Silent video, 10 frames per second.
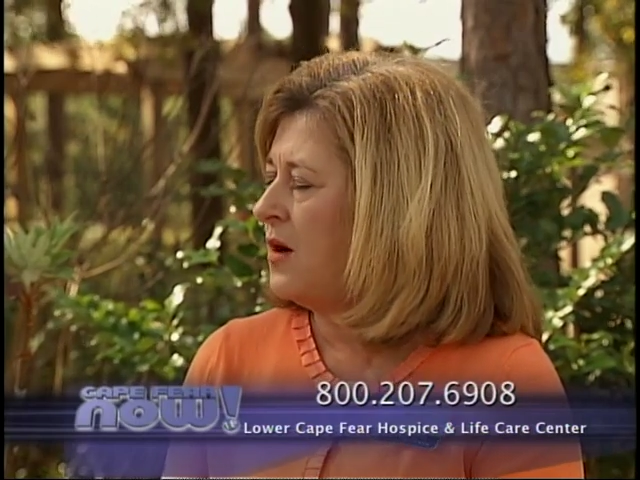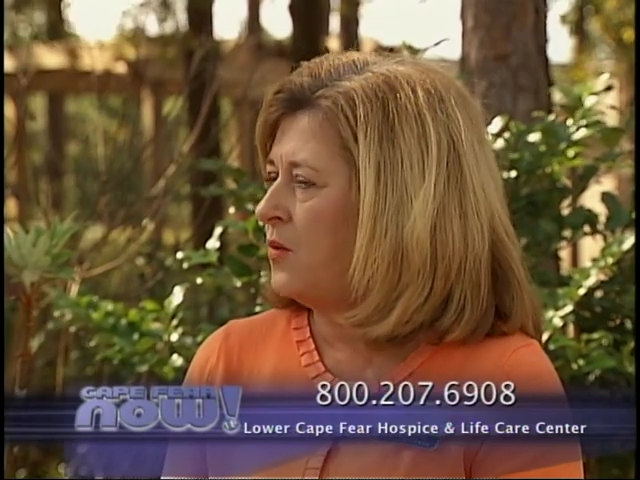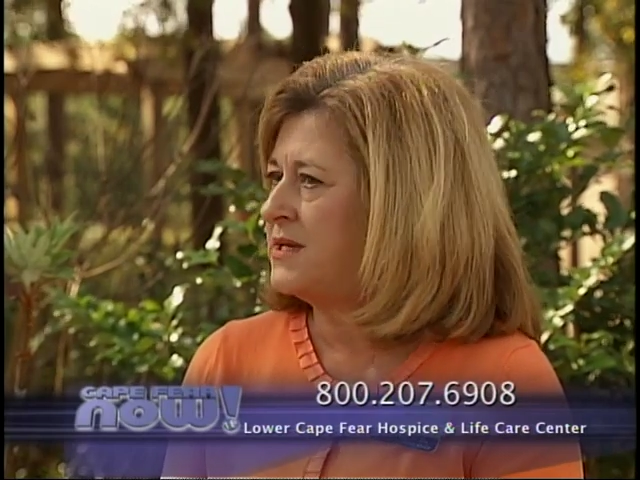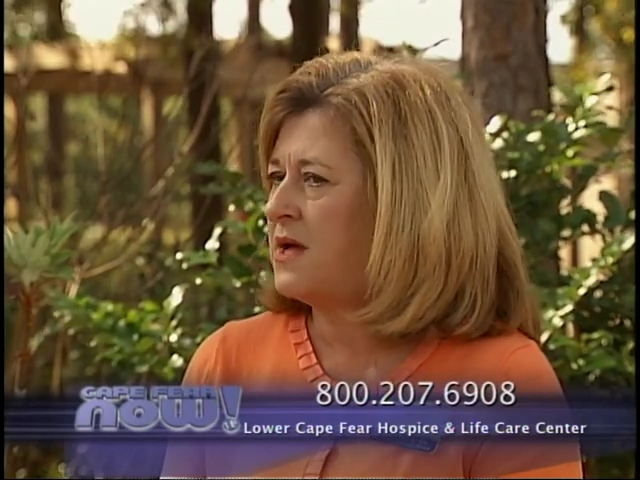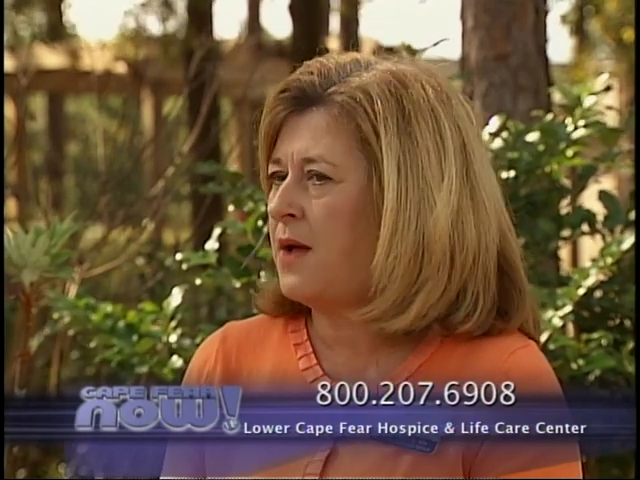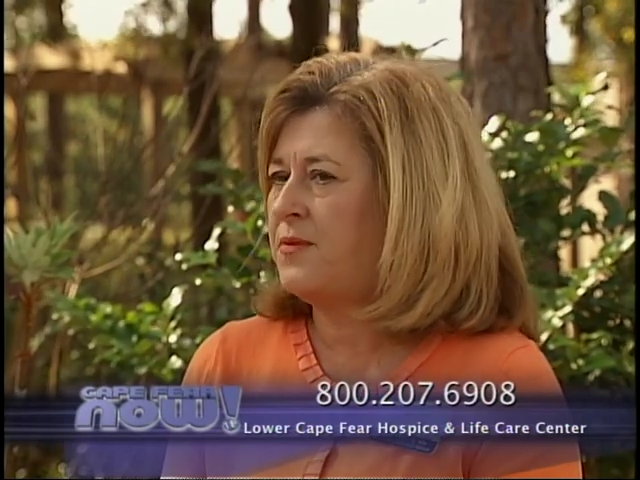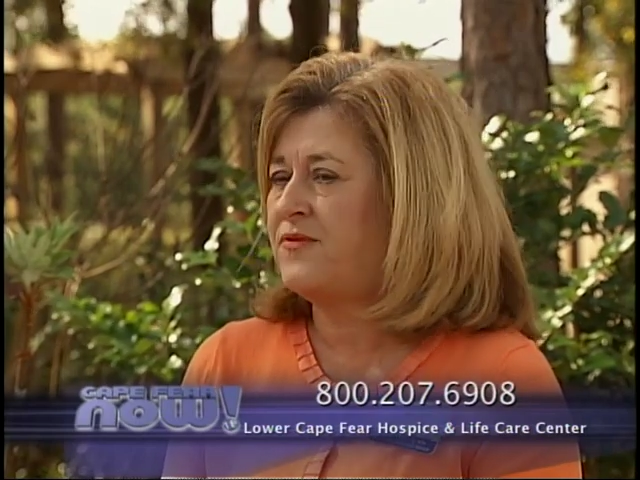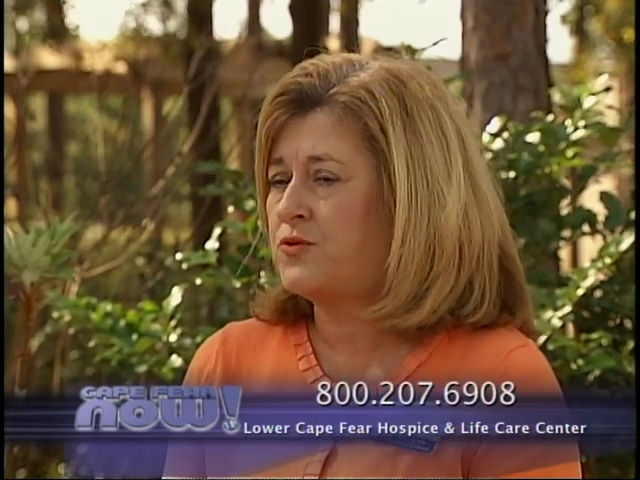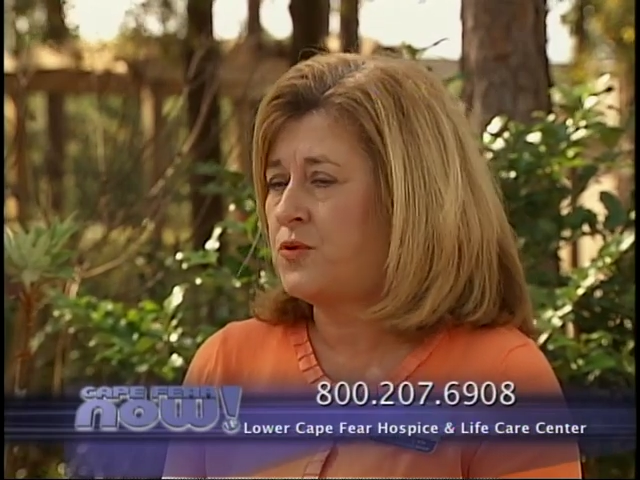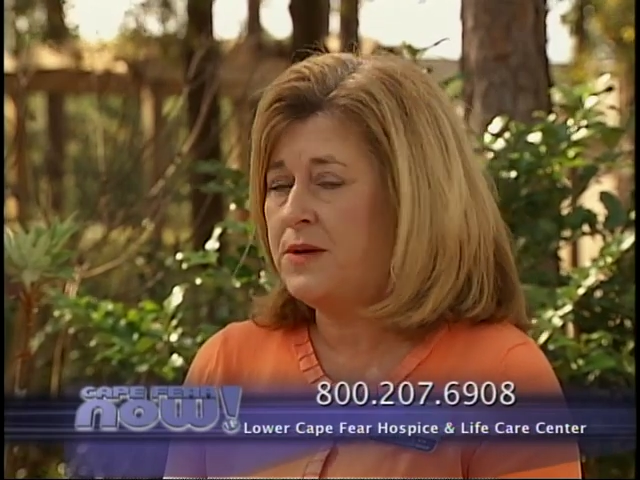what type
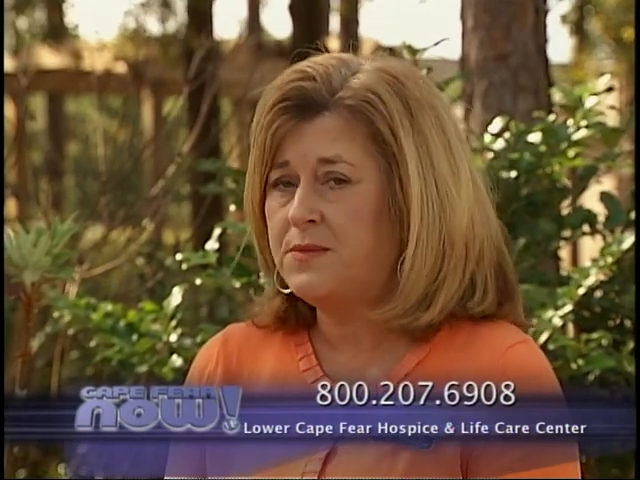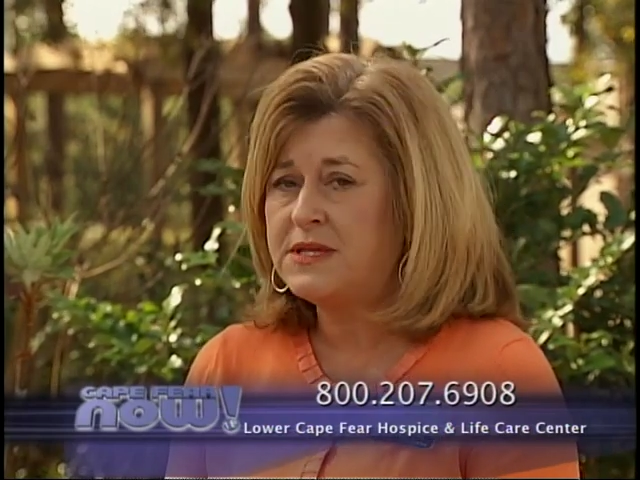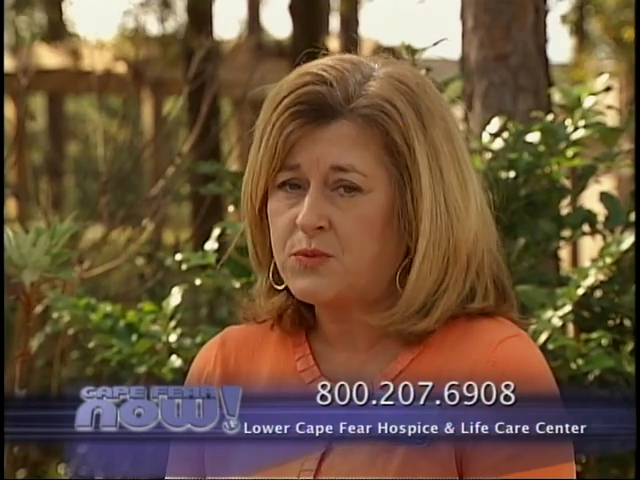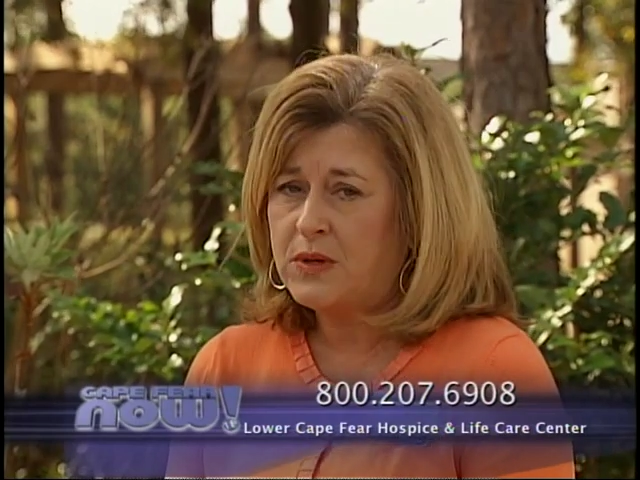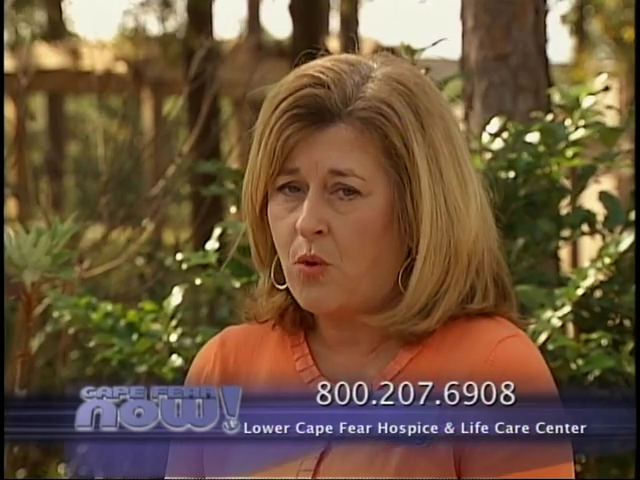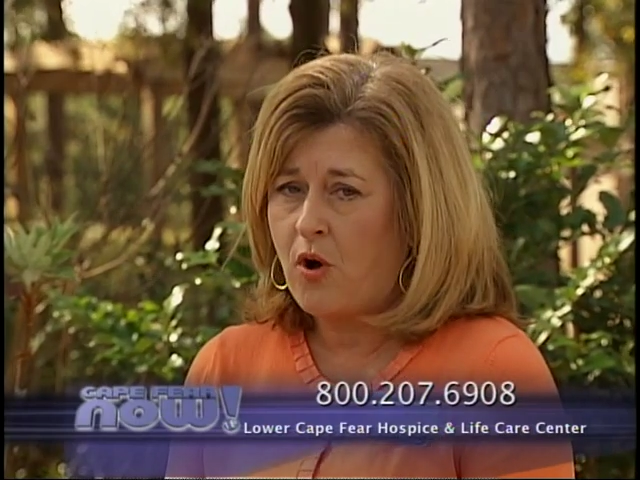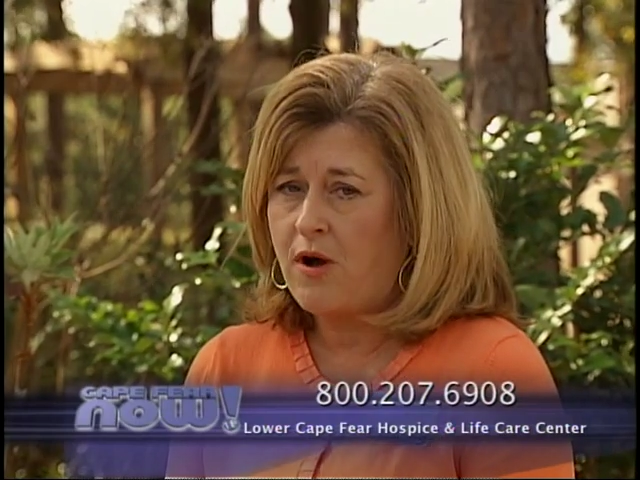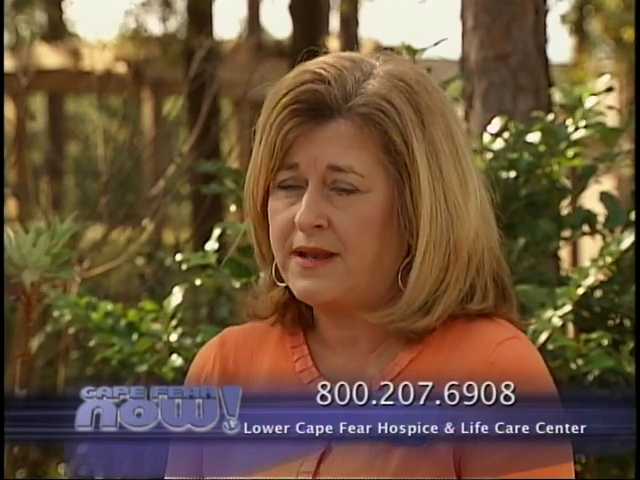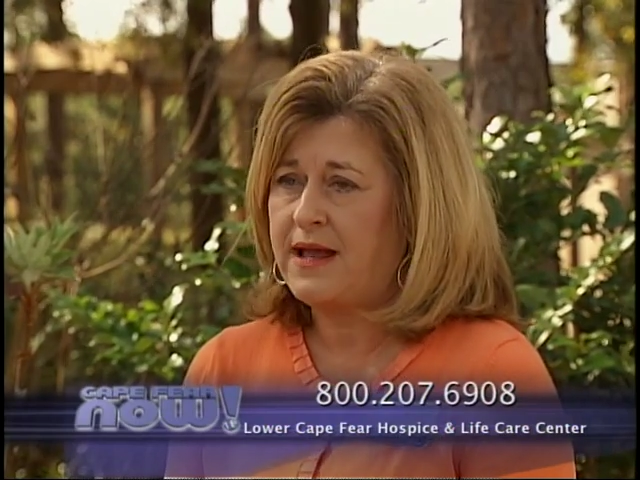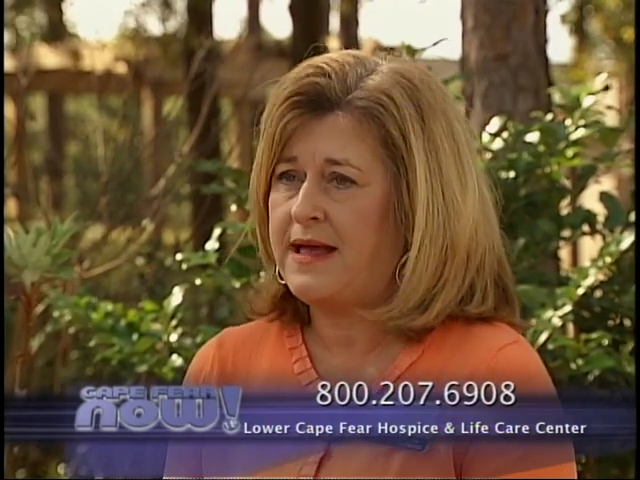of treatments we
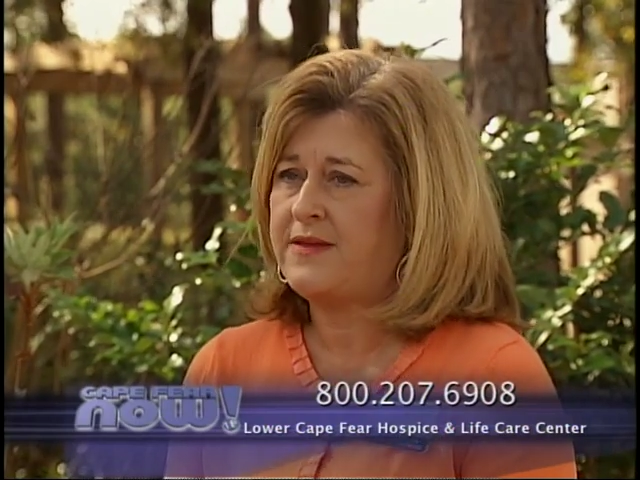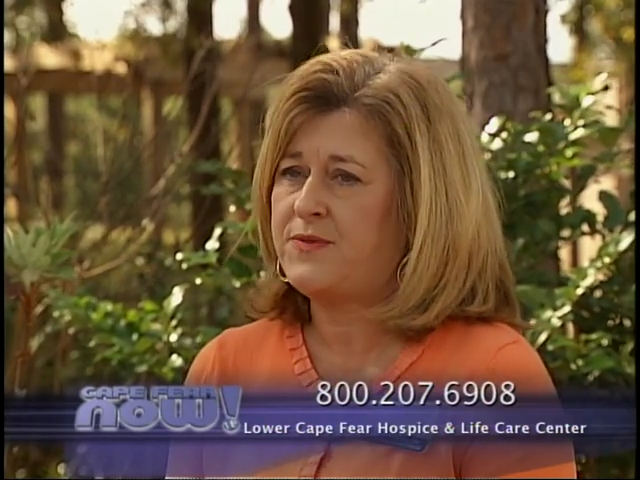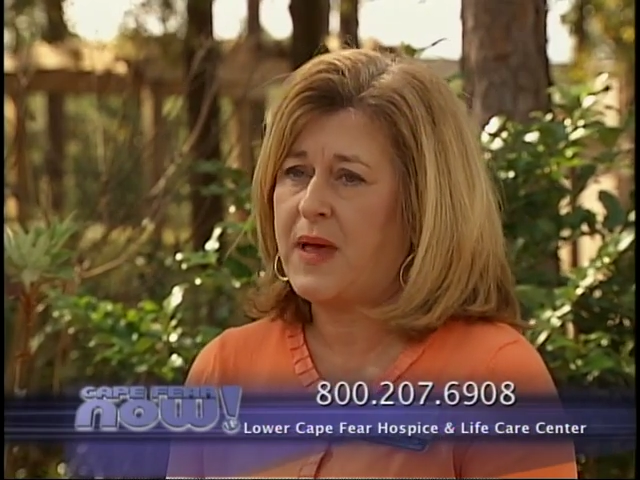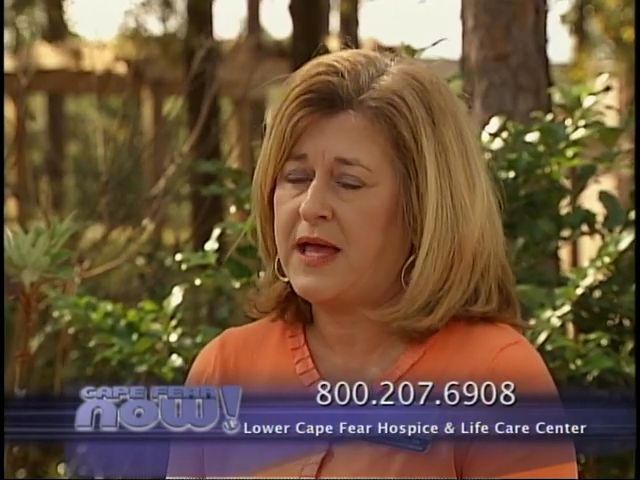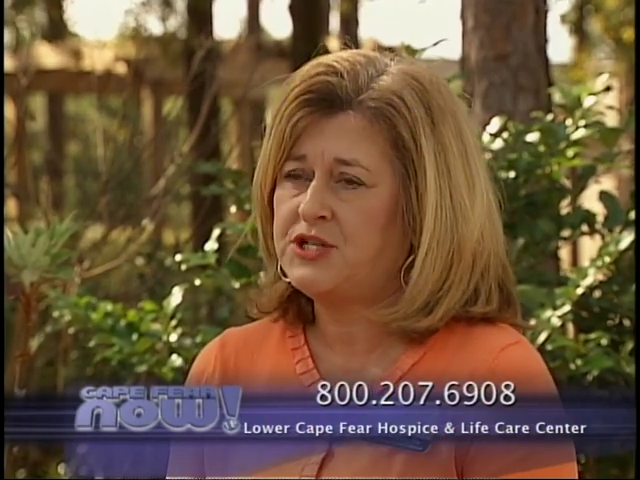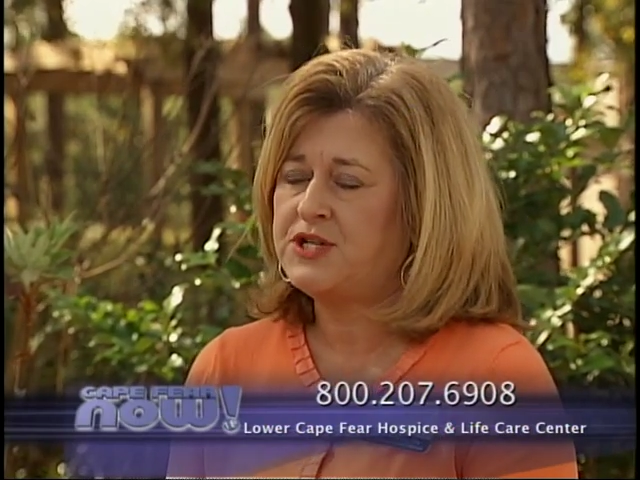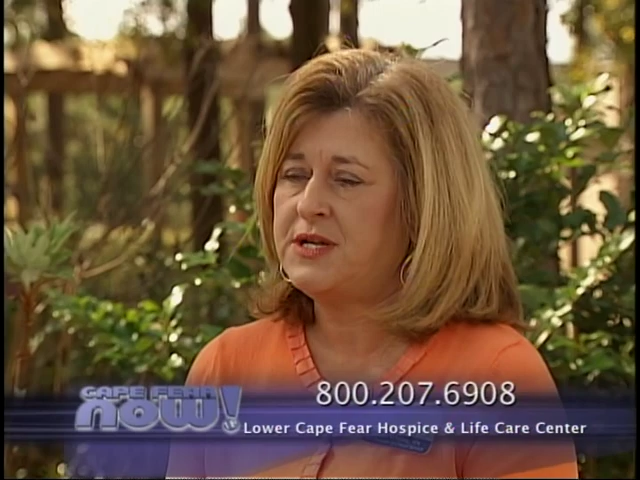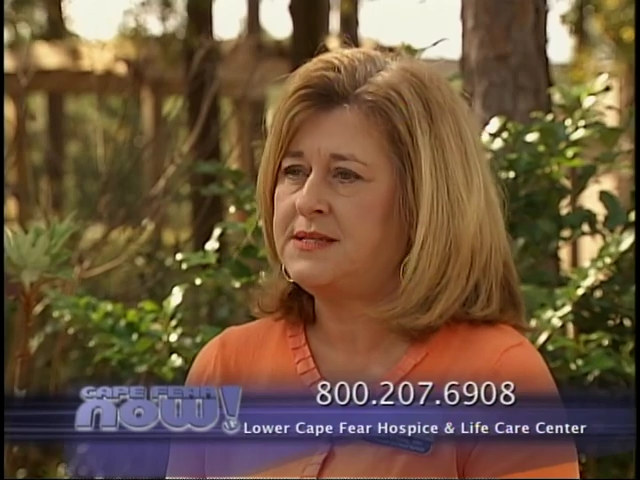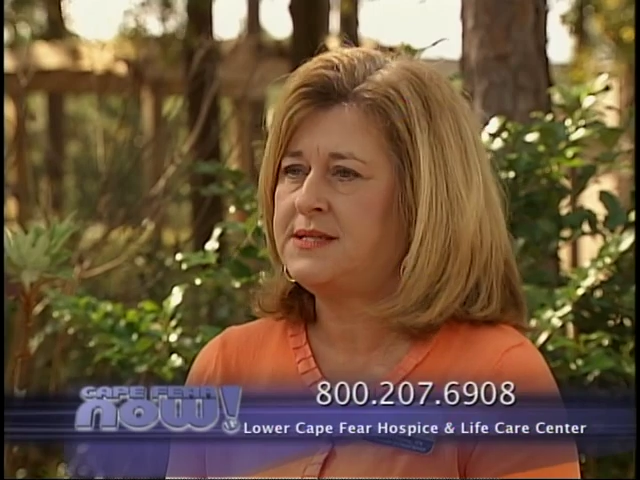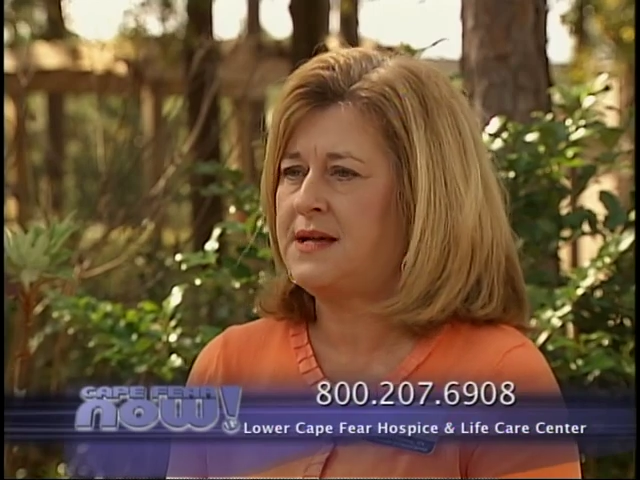want as
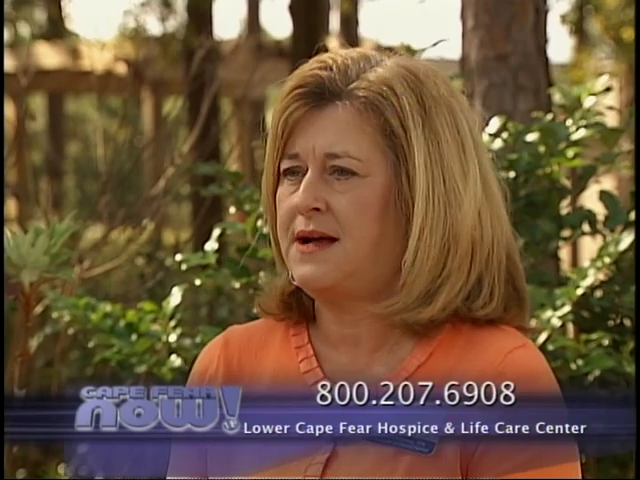patients,